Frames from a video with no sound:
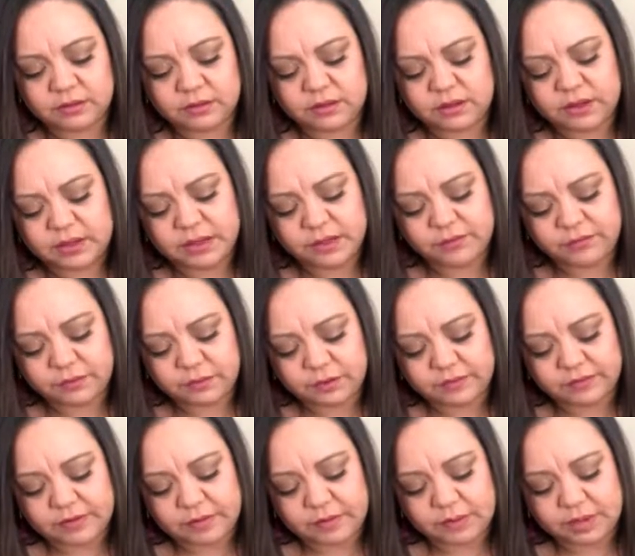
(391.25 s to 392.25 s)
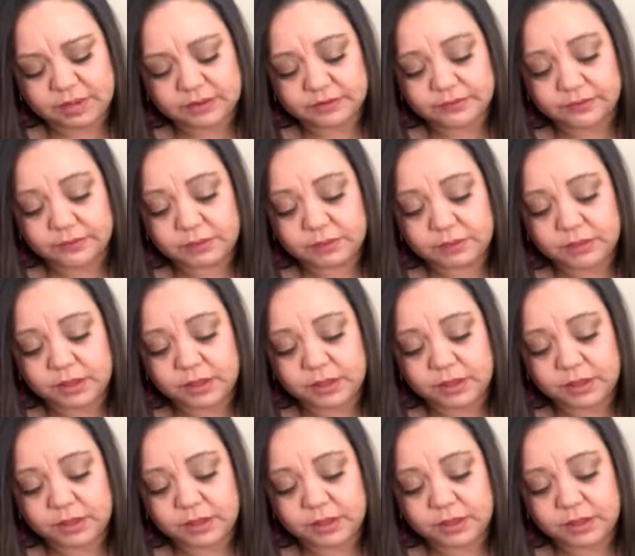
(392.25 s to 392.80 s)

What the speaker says: to 45 minutes from